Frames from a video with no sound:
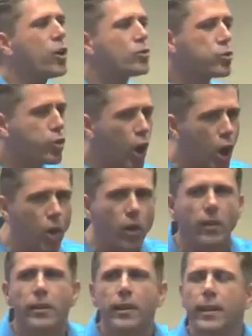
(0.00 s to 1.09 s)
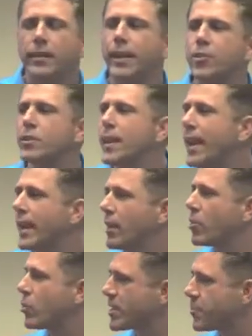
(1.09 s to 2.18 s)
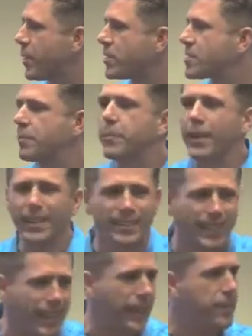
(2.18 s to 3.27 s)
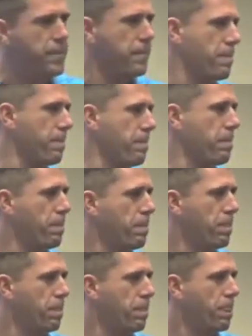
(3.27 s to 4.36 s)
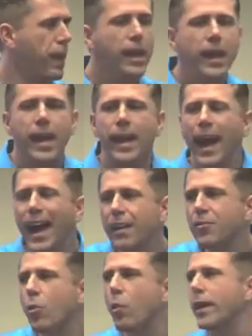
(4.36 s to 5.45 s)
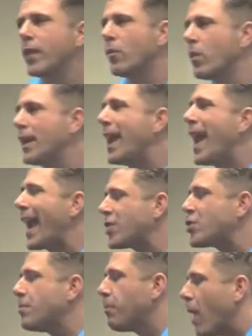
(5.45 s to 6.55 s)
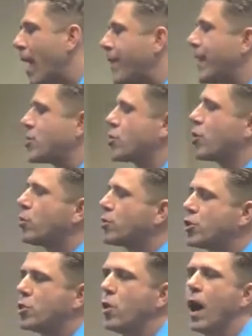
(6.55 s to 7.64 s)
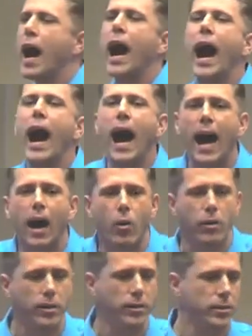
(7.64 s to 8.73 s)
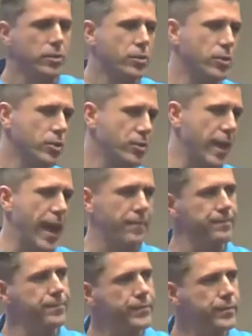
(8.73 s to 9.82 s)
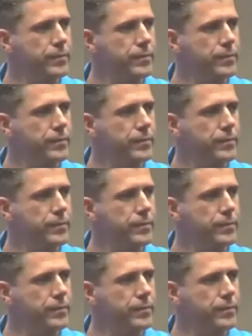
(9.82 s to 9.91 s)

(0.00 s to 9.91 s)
control, that you take responsibility and I have the one and only action plan that shows you how to do that.